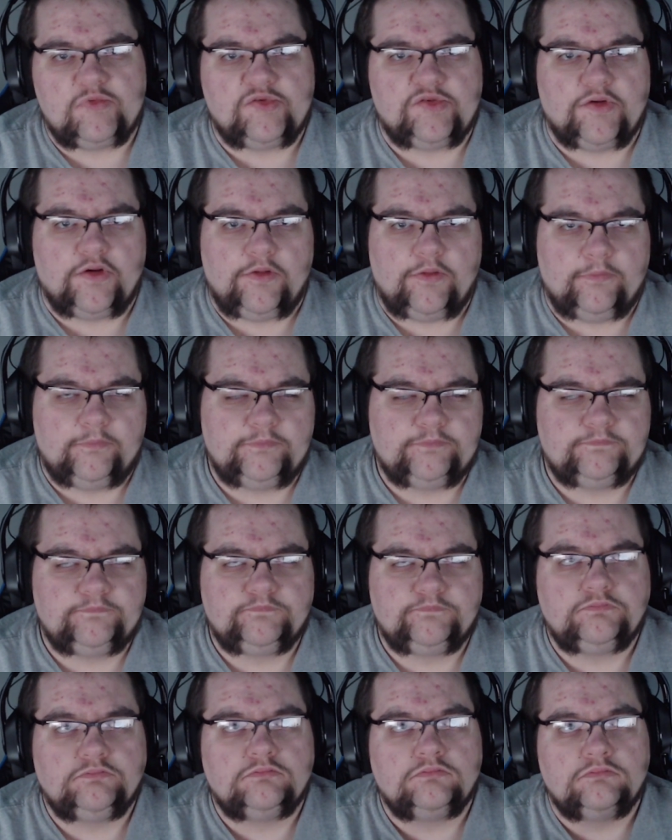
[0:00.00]
So
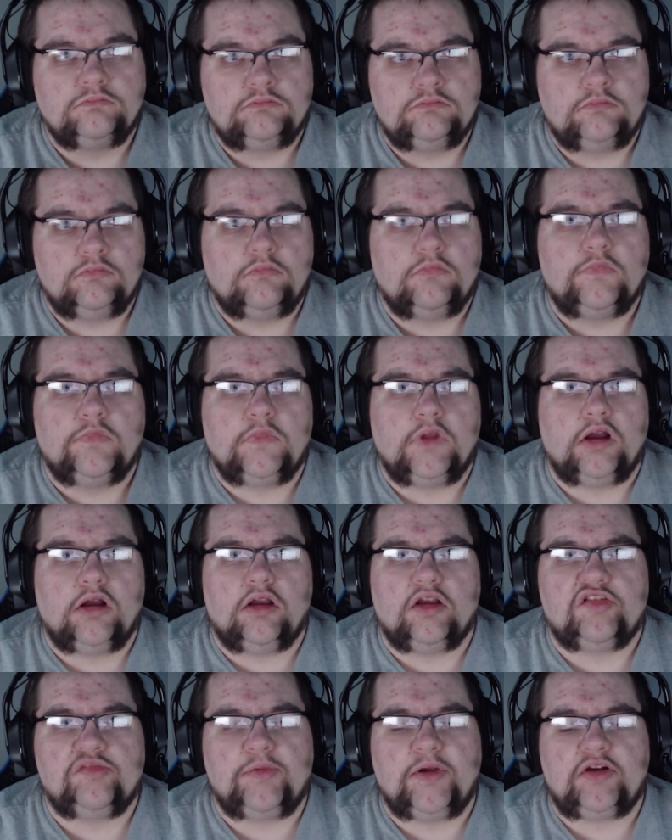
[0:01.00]

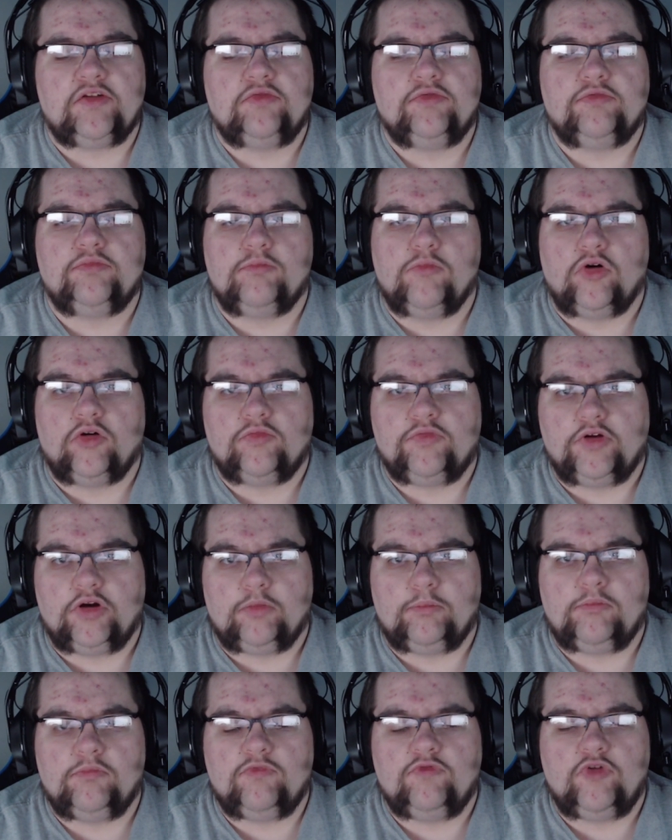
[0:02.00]
expect more
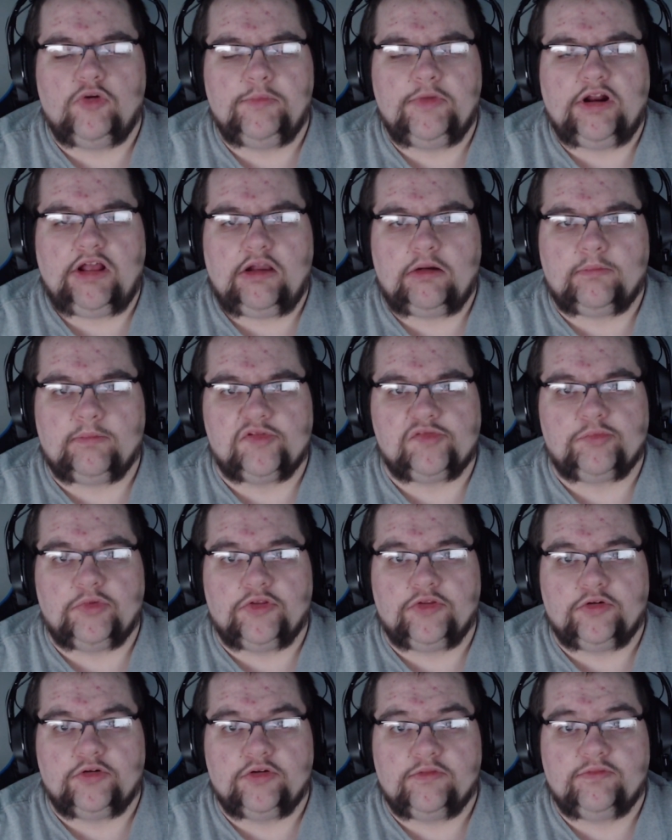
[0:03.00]
Full Metal Alchemist
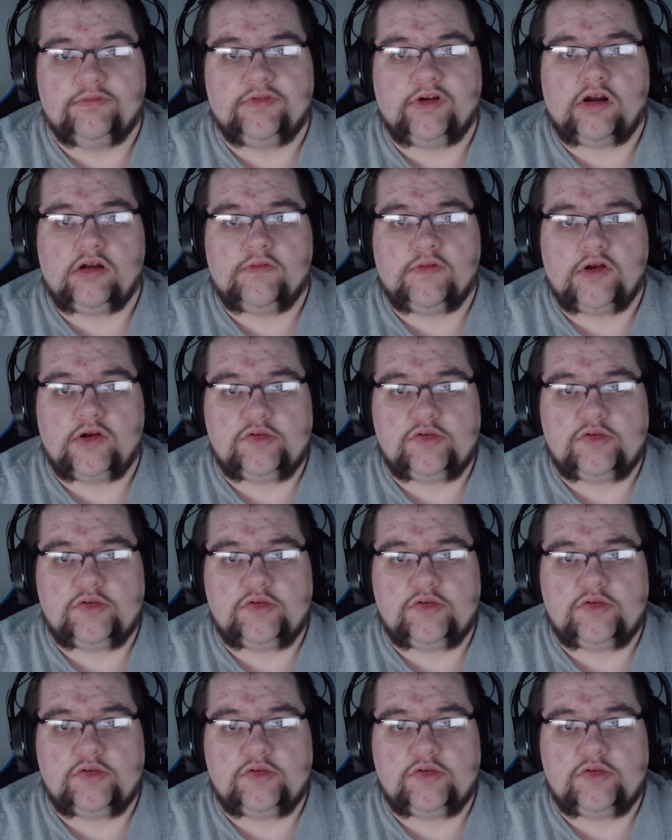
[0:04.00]
Brotherhood very,